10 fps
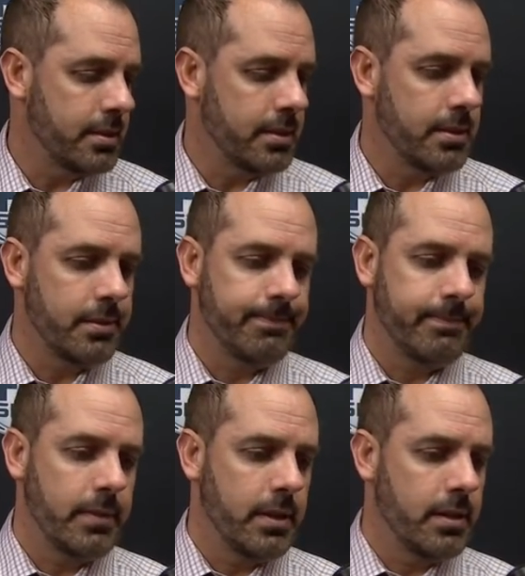and
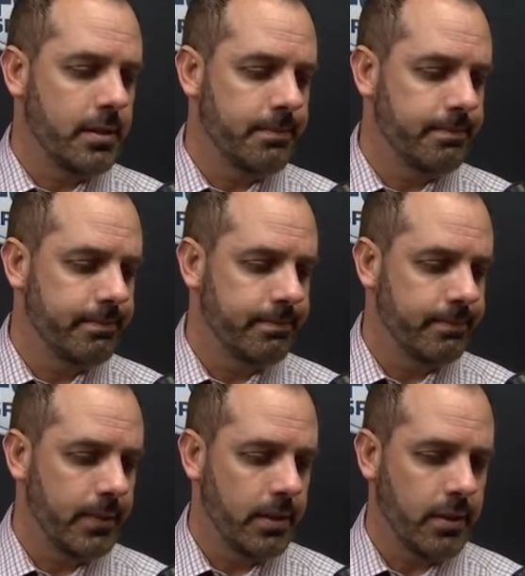
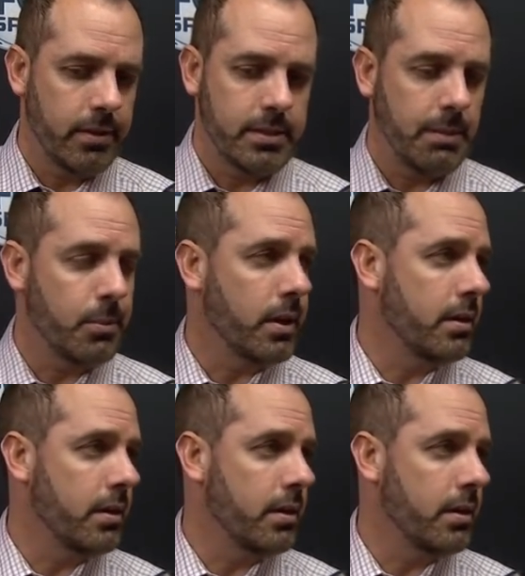they were a step quicker